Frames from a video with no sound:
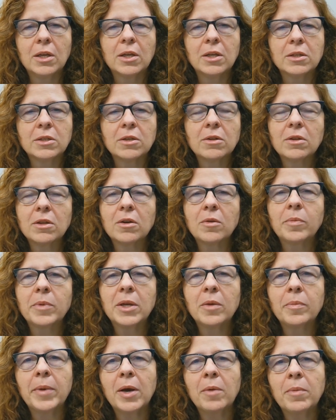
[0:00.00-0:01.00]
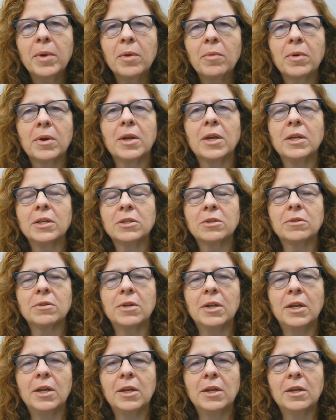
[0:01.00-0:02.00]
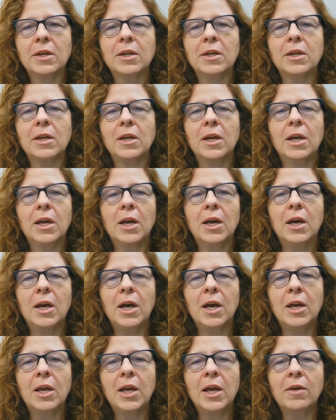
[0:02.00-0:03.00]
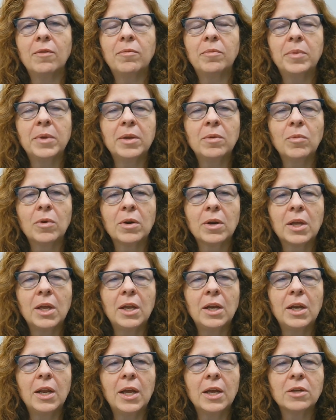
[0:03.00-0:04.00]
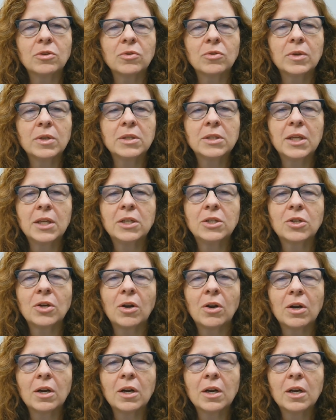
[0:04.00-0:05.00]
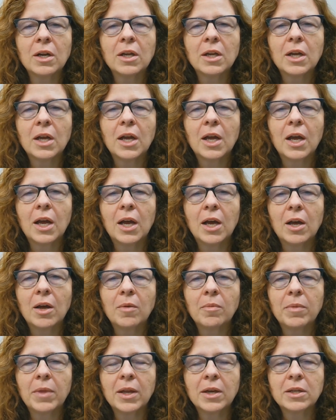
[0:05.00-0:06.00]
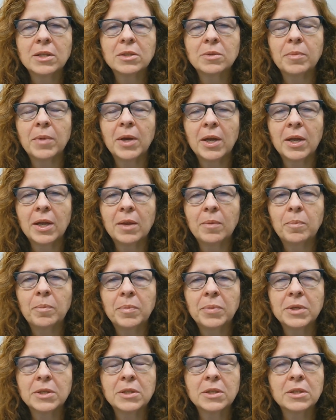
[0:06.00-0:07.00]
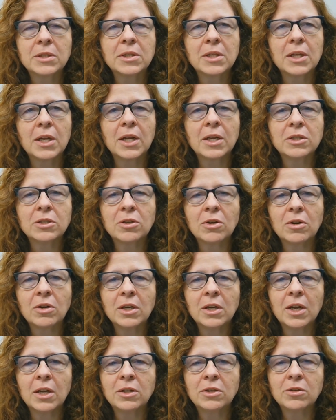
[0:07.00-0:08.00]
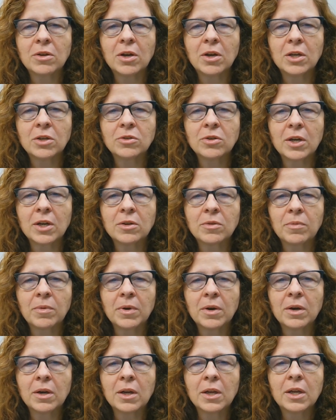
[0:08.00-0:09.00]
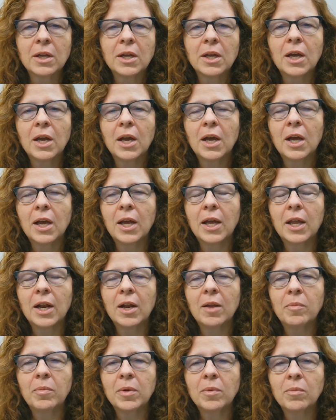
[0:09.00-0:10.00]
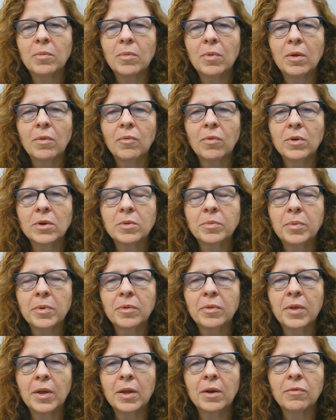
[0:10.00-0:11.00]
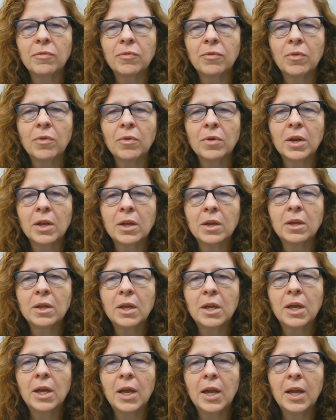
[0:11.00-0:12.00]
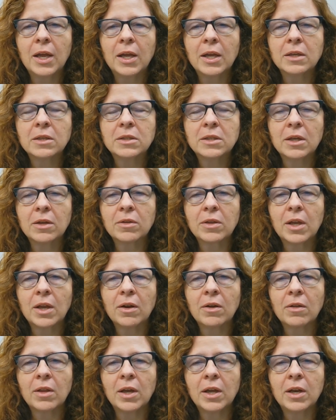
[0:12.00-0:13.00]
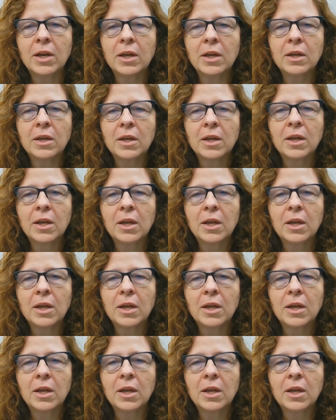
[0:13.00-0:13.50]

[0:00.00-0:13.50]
So a little bit about my work history. I have been working at Choice HR. That is my business that I started. I do contract work, and I've worked both out of Florida and South Carolina,